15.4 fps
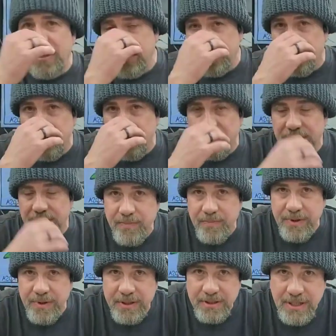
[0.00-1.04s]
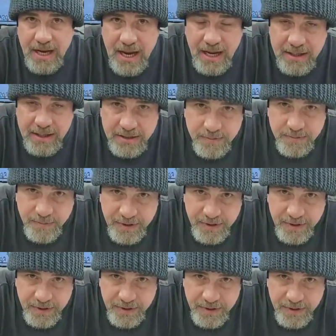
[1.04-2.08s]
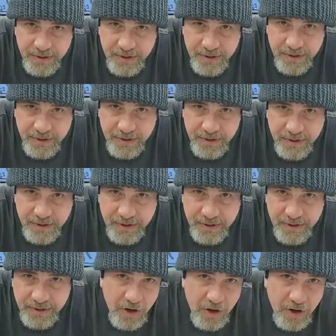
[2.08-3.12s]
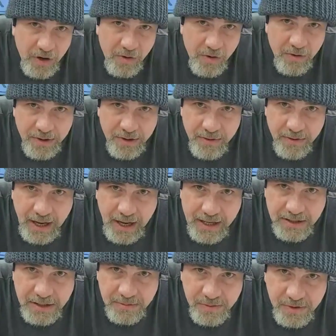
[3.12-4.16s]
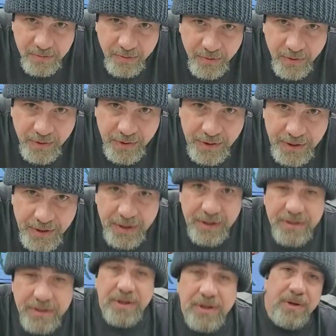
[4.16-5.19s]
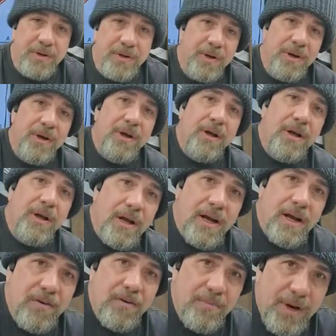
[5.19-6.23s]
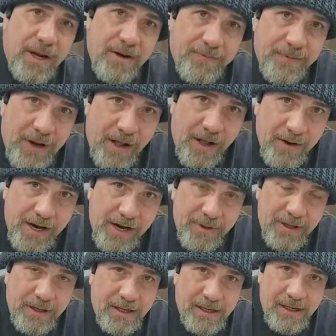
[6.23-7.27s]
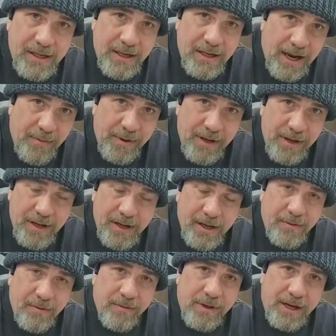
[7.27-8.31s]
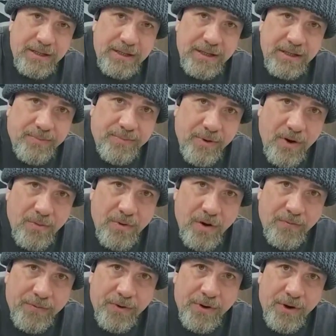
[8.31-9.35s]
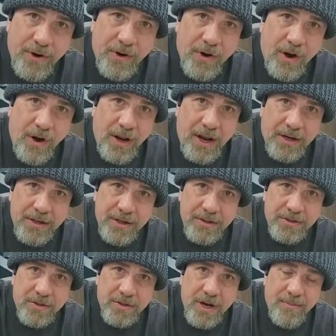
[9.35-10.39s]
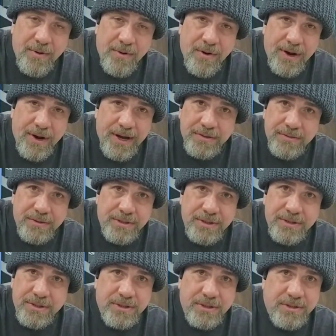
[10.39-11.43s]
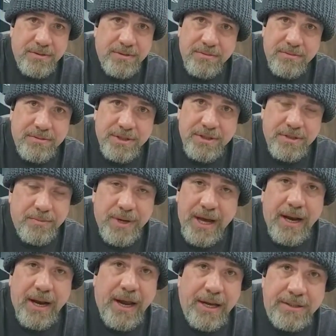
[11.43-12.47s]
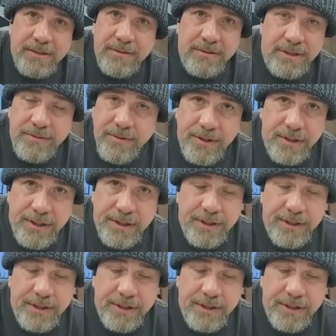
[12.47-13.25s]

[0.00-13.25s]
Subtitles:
that shows up in the chat that's been supportive or that's been on the show or that would like some support. So everybody follow Amy Lee. Amy Lee, when I did the promo for her, all I could describe her as was she's a badass. She really is.